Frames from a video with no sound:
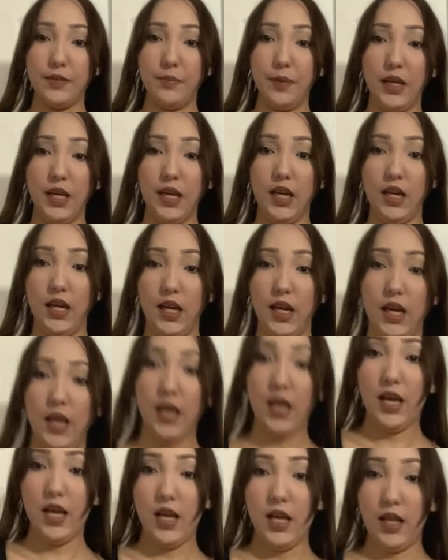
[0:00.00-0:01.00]
bikini
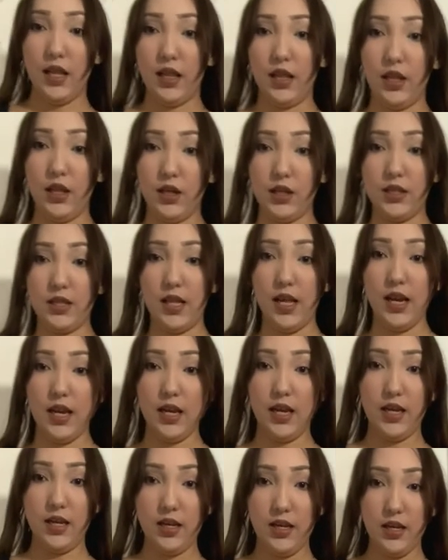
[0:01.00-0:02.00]
looks
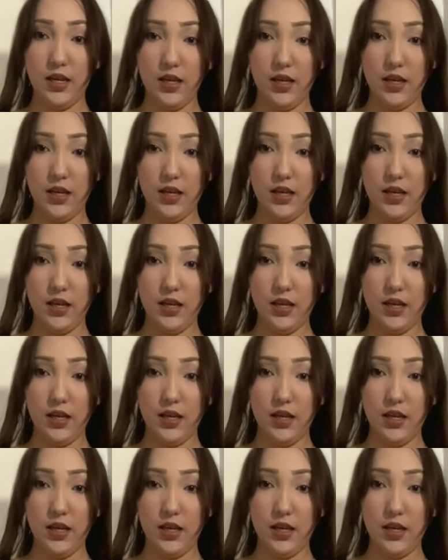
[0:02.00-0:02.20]
like.